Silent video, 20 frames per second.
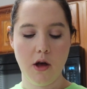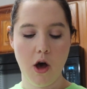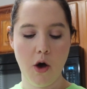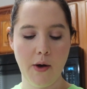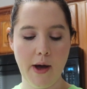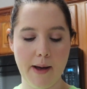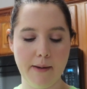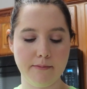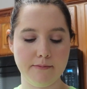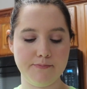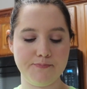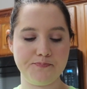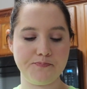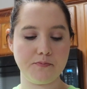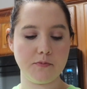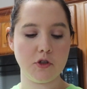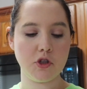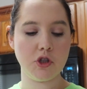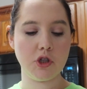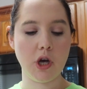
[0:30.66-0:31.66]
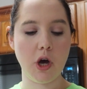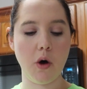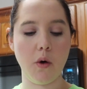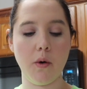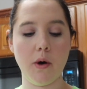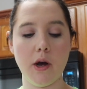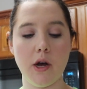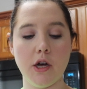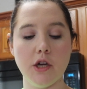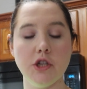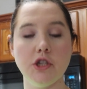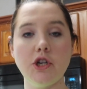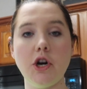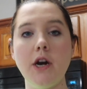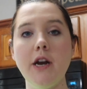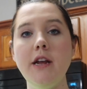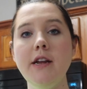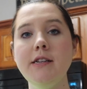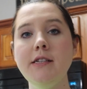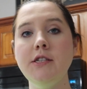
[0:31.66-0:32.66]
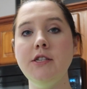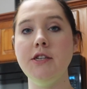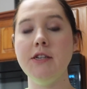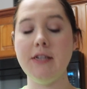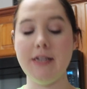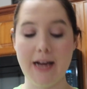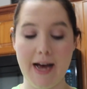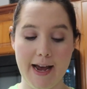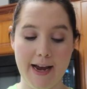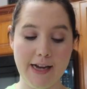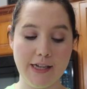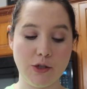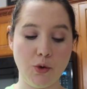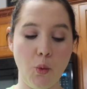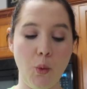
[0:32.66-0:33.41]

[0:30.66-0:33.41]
Okay, so starting tonight,